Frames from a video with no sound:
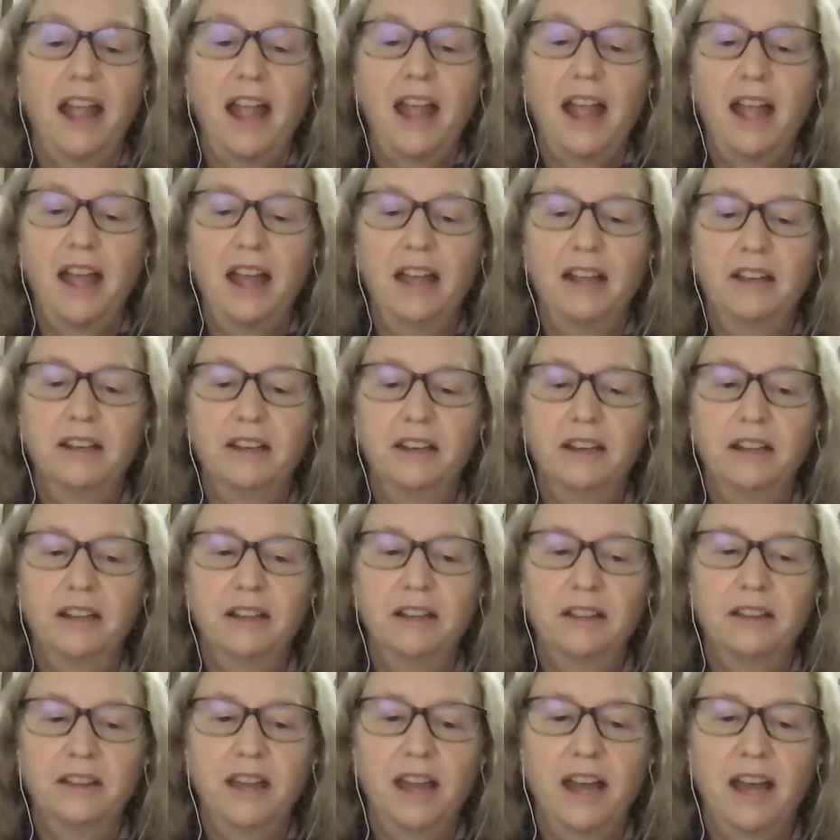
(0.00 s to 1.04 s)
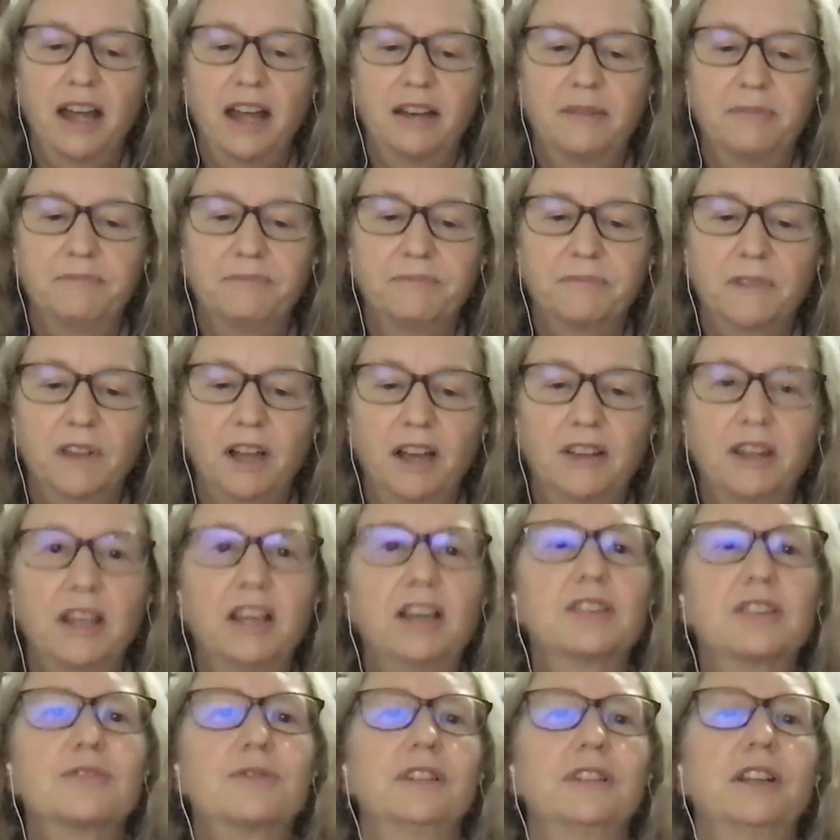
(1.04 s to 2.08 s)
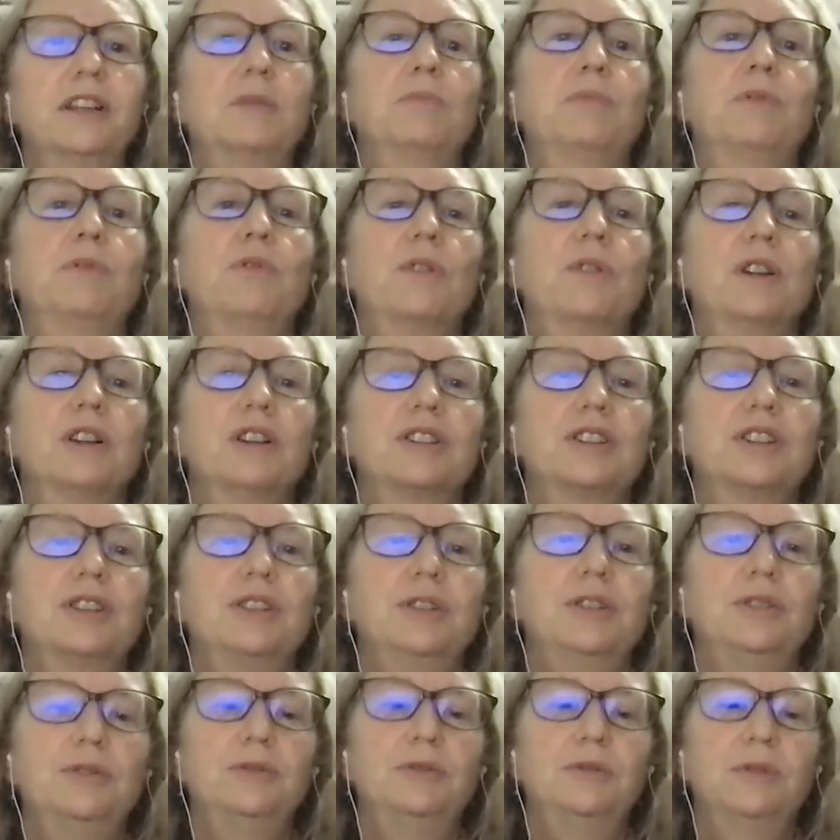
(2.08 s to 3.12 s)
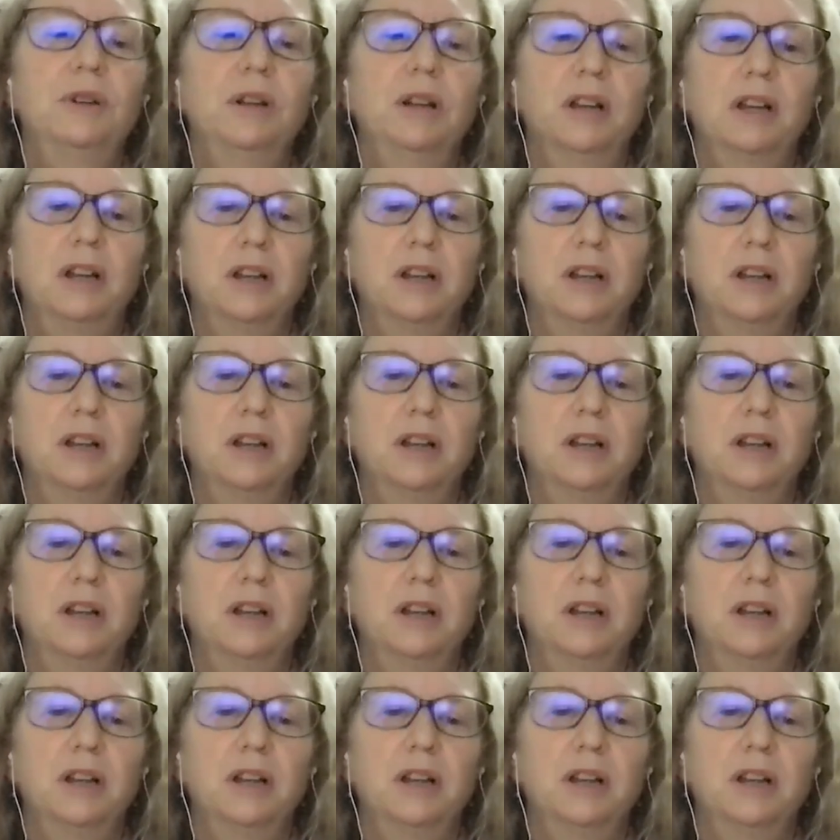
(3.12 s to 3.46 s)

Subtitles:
And that I think it's really important to